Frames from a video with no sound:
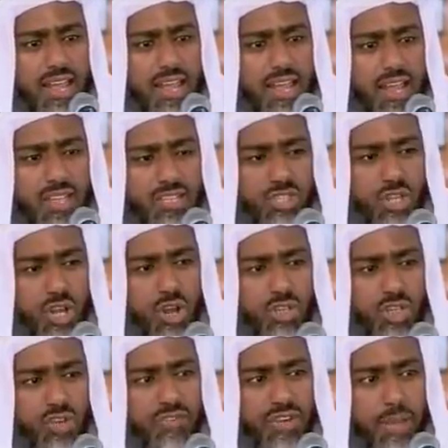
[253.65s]
a sort
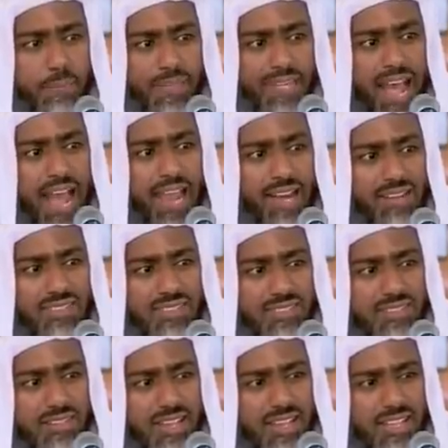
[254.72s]
of
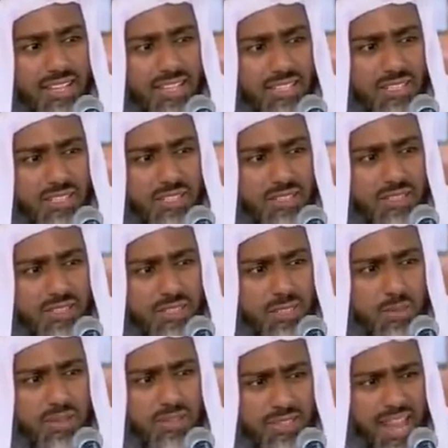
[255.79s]
reptiles,
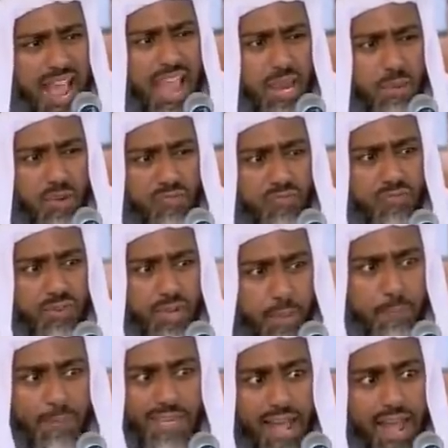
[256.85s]
type of
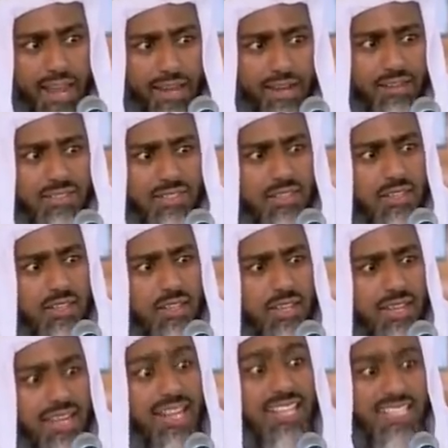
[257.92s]
reptiles,
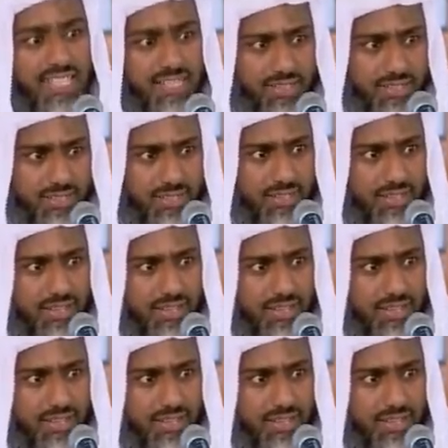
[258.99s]
lizard.